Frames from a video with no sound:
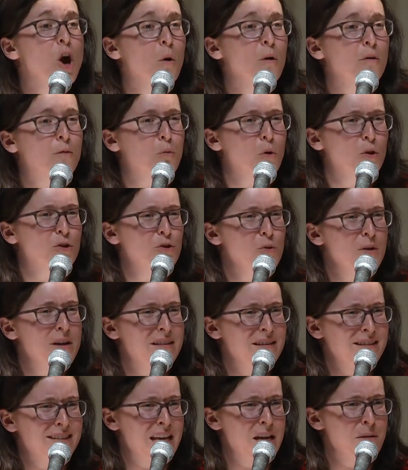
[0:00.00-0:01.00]
if we're doing
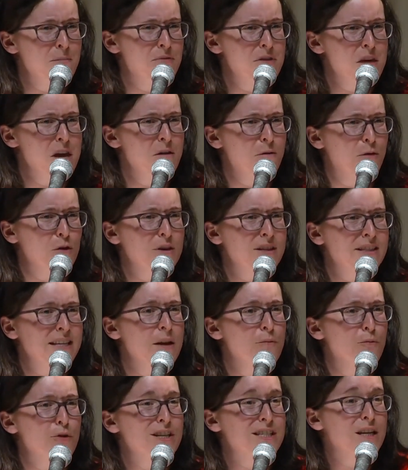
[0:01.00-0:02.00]
the same thing for the
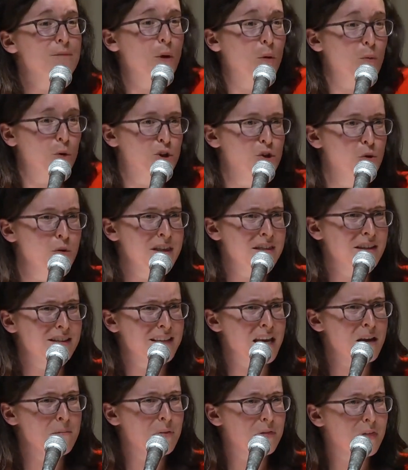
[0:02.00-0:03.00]
same reason, but we're doing the
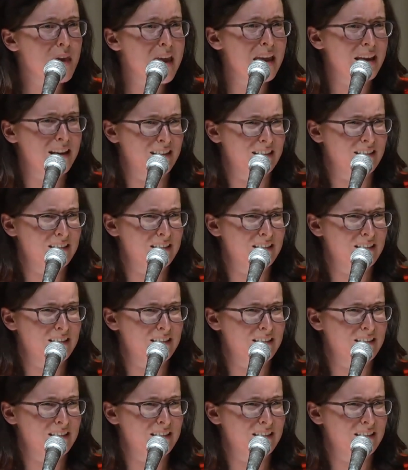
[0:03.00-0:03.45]
same thing.